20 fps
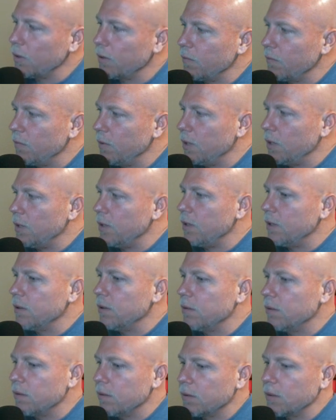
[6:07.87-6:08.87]
of the
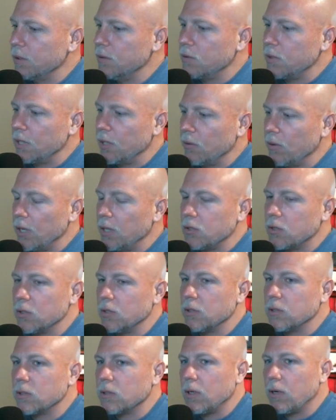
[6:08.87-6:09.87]

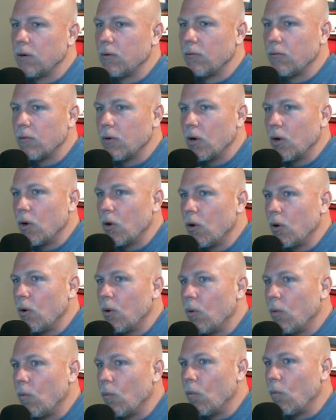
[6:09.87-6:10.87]
considerations of
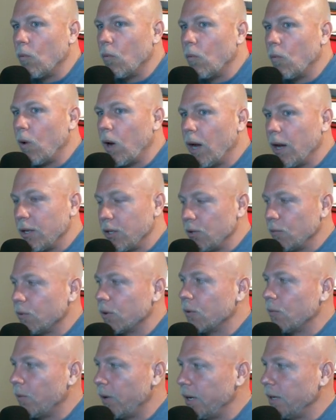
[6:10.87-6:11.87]
why you
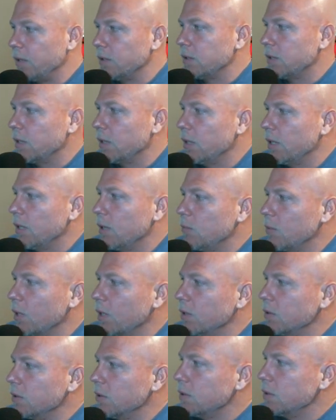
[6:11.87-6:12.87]
want to wait,
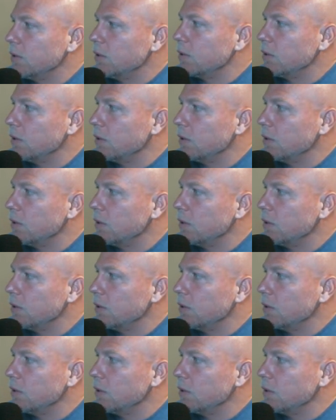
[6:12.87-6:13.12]
because this is